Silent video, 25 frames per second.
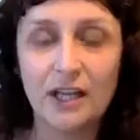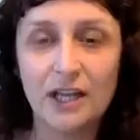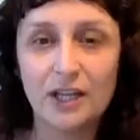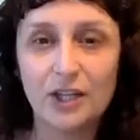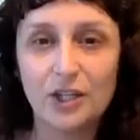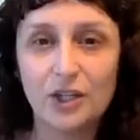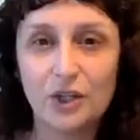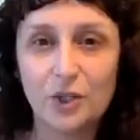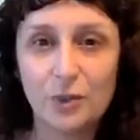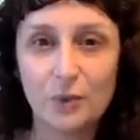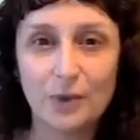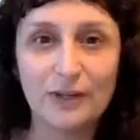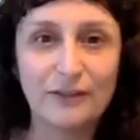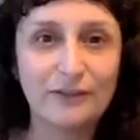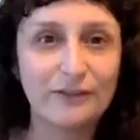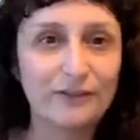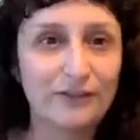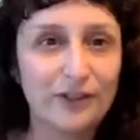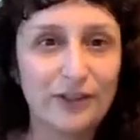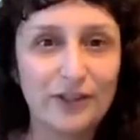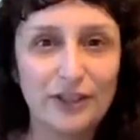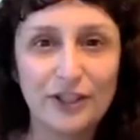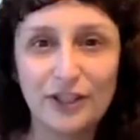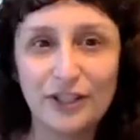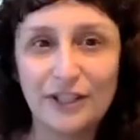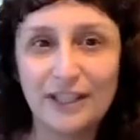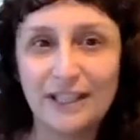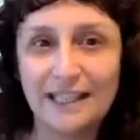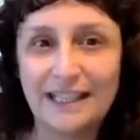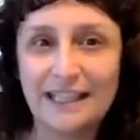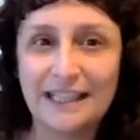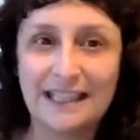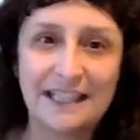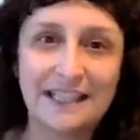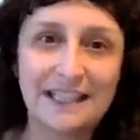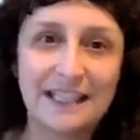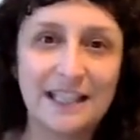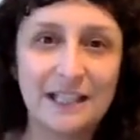joyful,
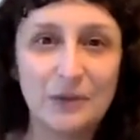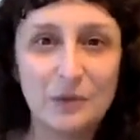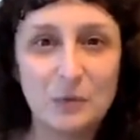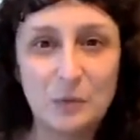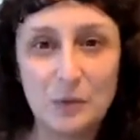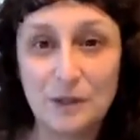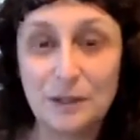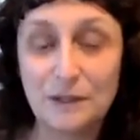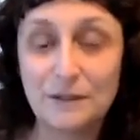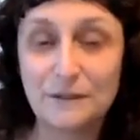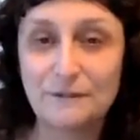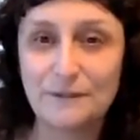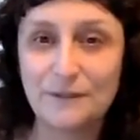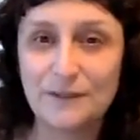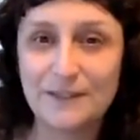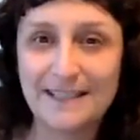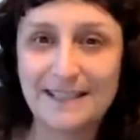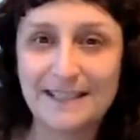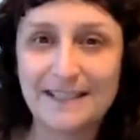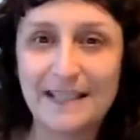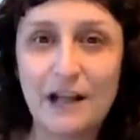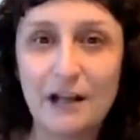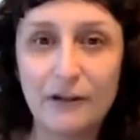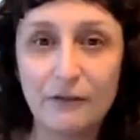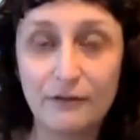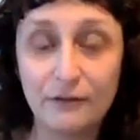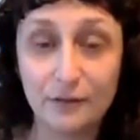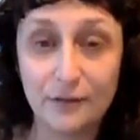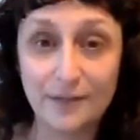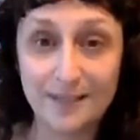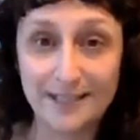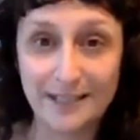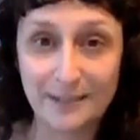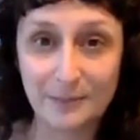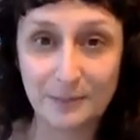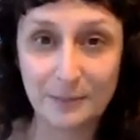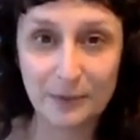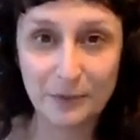giddy, wonderful self
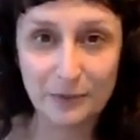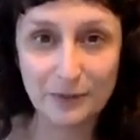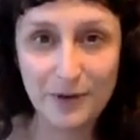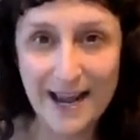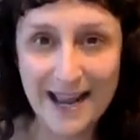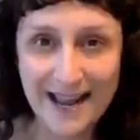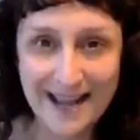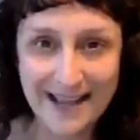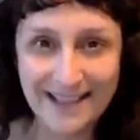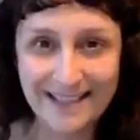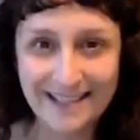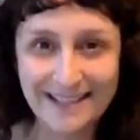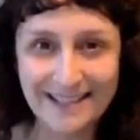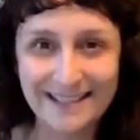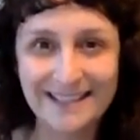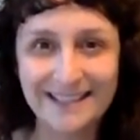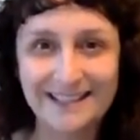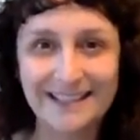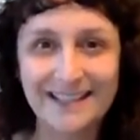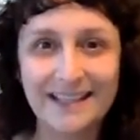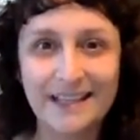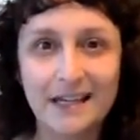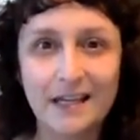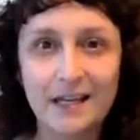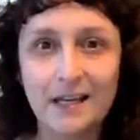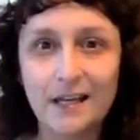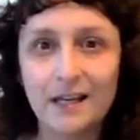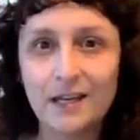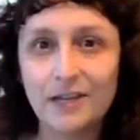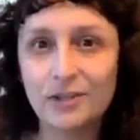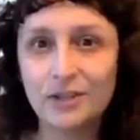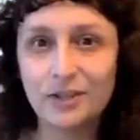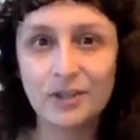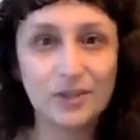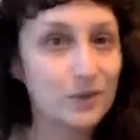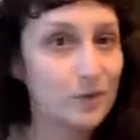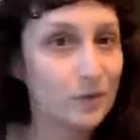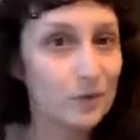was suppressed,
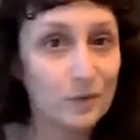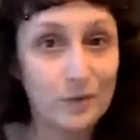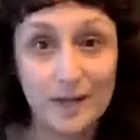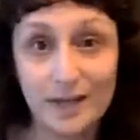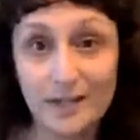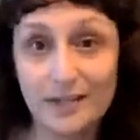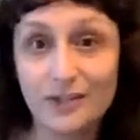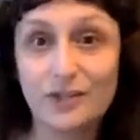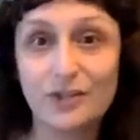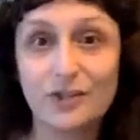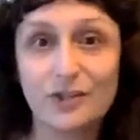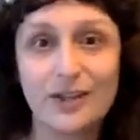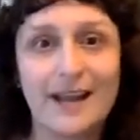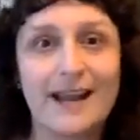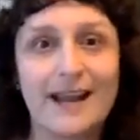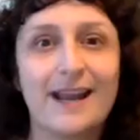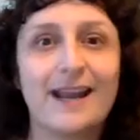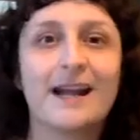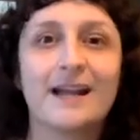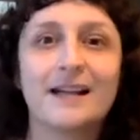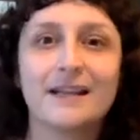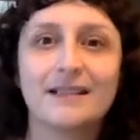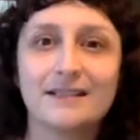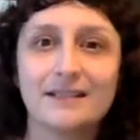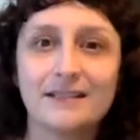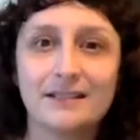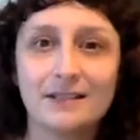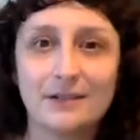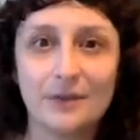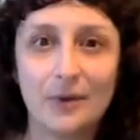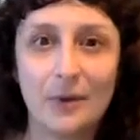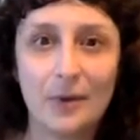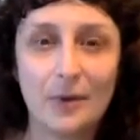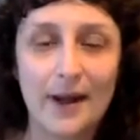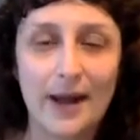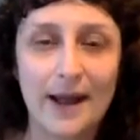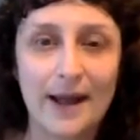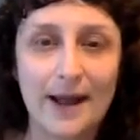just raise your hand,
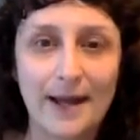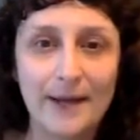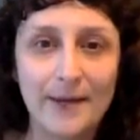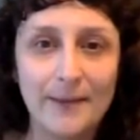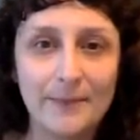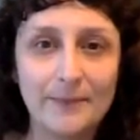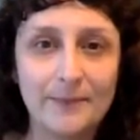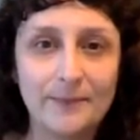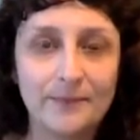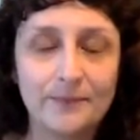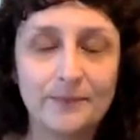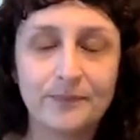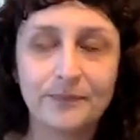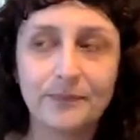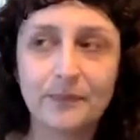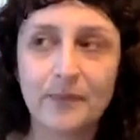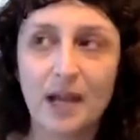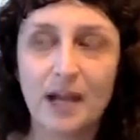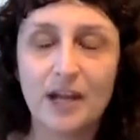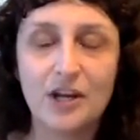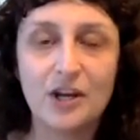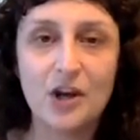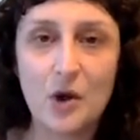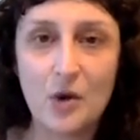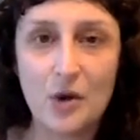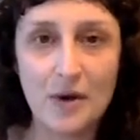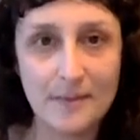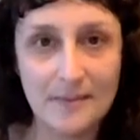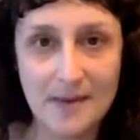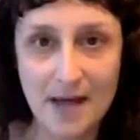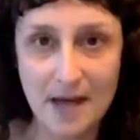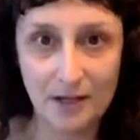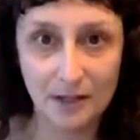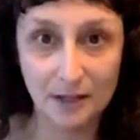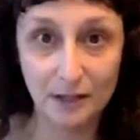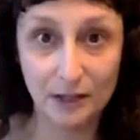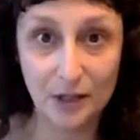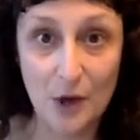okay? I know I'm
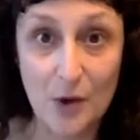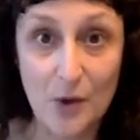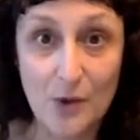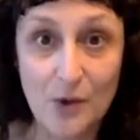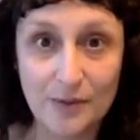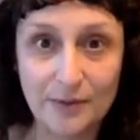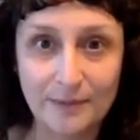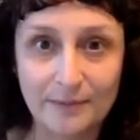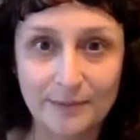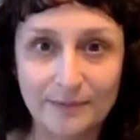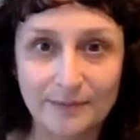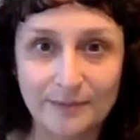not alone.